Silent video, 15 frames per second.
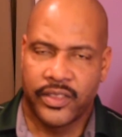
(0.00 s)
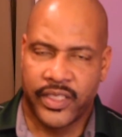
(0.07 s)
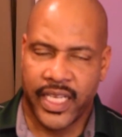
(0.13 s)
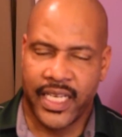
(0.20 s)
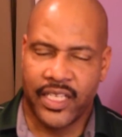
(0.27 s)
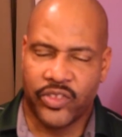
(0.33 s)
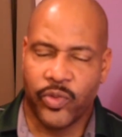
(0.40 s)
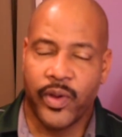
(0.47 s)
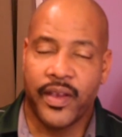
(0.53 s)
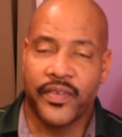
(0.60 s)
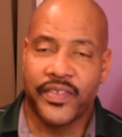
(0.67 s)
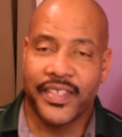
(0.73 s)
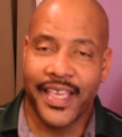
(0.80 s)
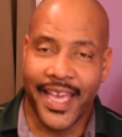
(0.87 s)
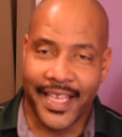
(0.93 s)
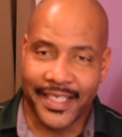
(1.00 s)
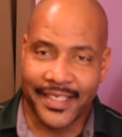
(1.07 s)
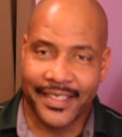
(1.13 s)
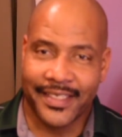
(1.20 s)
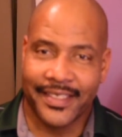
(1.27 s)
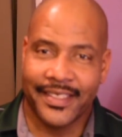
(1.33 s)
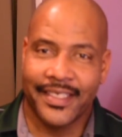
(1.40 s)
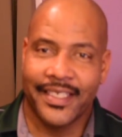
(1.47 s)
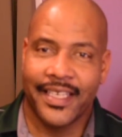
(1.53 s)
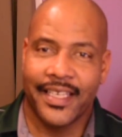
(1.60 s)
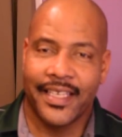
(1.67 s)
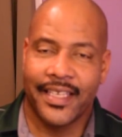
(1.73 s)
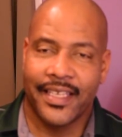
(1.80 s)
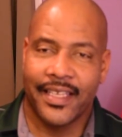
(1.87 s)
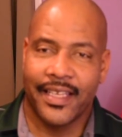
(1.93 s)
10 to 12 sets,
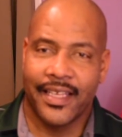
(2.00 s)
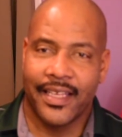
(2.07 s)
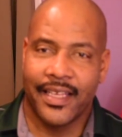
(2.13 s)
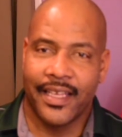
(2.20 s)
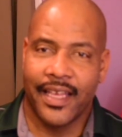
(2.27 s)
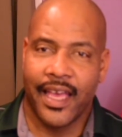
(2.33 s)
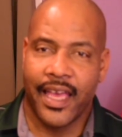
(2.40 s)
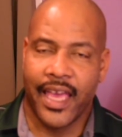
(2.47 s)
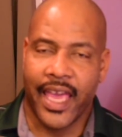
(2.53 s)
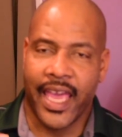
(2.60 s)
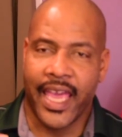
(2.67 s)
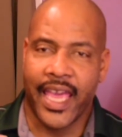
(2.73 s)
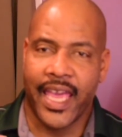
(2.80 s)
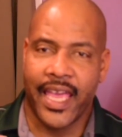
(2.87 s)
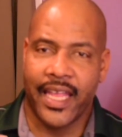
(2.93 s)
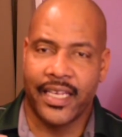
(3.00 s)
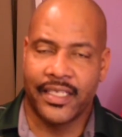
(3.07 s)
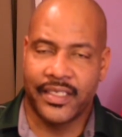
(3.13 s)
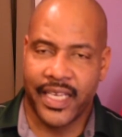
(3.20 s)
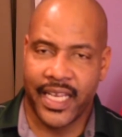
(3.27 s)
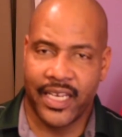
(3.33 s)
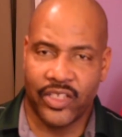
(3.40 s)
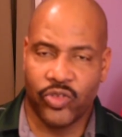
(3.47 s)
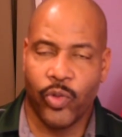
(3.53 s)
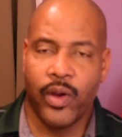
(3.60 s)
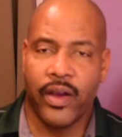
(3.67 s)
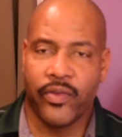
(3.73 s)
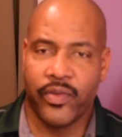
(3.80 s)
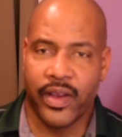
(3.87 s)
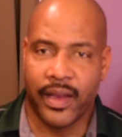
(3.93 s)
and 10 to
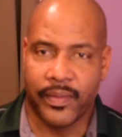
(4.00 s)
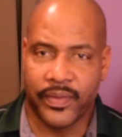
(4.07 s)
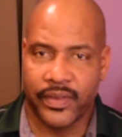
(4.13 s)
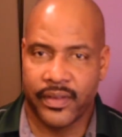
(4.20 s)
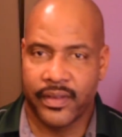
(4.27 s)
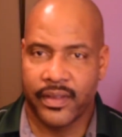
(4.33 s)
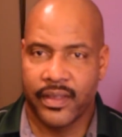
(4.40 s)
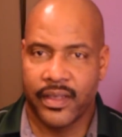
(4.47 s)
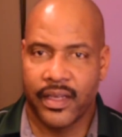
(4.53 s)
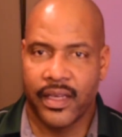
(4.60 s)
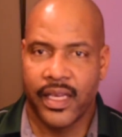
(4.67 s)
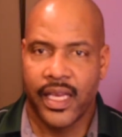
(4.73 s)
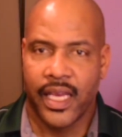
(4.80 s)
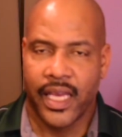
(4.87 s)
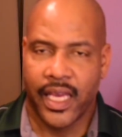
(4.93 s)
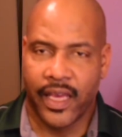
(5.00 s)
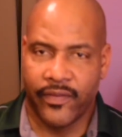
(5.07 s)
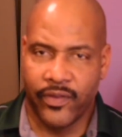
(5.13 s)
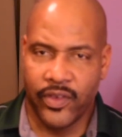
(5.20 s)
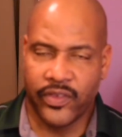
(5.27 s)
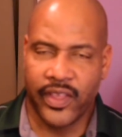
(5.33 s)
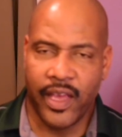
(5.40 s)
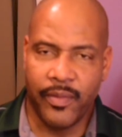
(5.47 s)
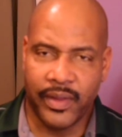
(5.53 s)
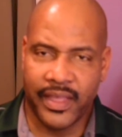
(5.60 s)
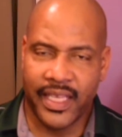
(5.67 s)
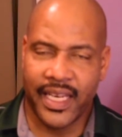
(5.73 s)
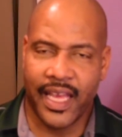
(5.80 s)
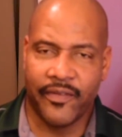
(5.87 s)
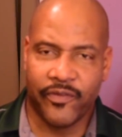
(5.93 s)
12 reps. If you stay
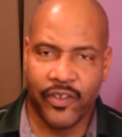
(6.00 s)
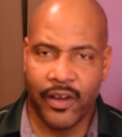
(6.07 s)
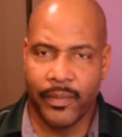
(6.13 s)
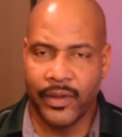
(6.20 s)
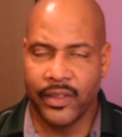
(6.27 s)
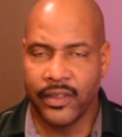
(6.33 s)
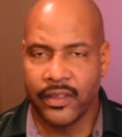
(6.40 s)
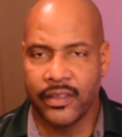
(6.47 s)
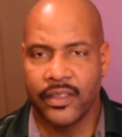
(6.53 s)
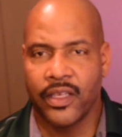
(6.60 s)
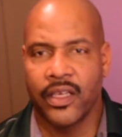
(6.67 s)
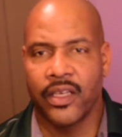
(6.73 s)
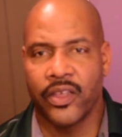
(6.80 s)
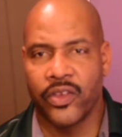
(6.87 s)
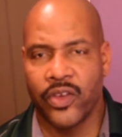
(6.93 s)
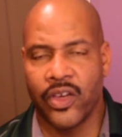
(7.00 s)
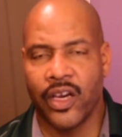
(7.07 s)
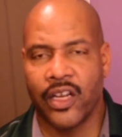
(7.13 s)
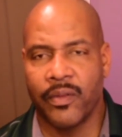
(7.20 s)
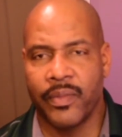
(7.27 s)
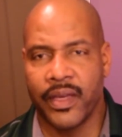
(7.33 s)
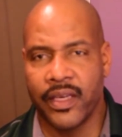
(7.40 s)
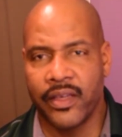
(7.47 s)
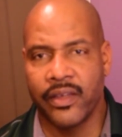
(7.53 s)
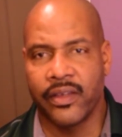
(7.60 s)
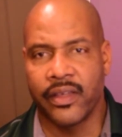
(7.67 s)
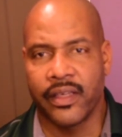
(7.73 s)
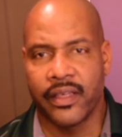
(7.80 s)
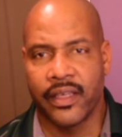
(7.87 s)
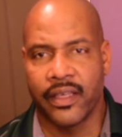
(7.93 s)
within that formula, you're gonna be
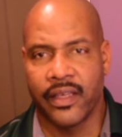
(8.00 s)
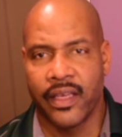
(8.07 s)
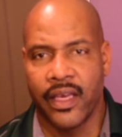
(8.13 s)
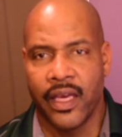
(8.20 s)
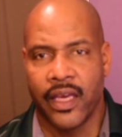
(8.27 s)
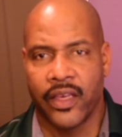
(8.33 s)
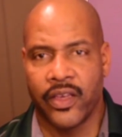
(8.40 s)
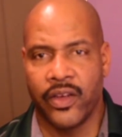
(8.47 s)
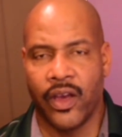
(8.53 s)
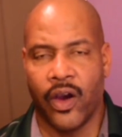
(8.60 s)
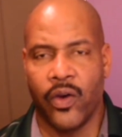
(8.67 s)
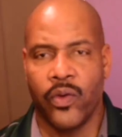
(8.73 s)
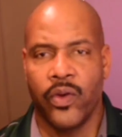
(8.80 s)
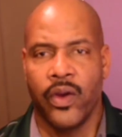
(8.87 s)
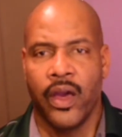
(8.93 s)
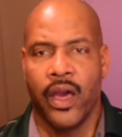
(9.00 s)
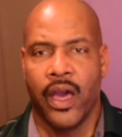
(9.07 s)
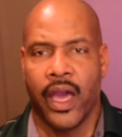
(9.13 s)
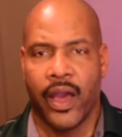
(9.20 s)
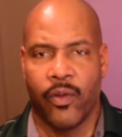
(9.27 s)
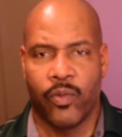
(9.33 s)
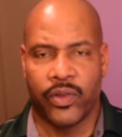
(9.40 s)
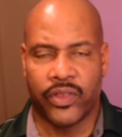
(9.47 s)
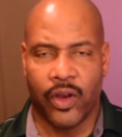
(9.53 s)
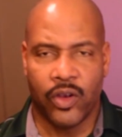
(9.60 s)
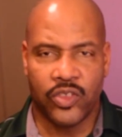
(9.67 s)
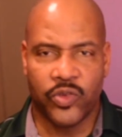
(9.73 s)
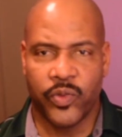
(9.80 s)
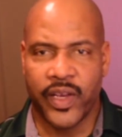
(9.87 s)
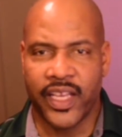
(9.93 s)
good. You know, with
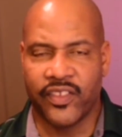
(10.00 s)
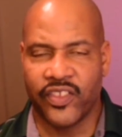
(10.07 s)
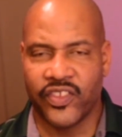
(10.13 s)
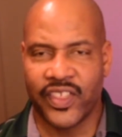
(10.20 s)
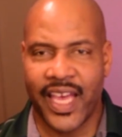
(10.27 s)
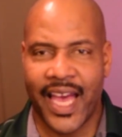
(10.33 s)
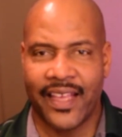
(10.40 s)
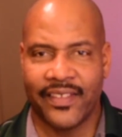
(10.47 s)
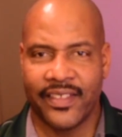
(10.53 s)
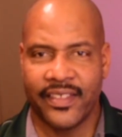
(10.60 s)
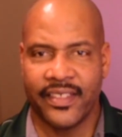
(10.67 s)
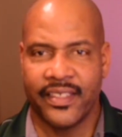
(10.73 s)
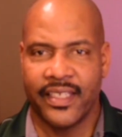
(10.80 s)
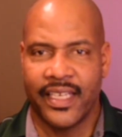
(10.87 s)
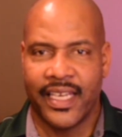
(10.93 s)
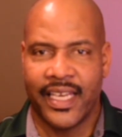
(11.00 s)
those three exercises,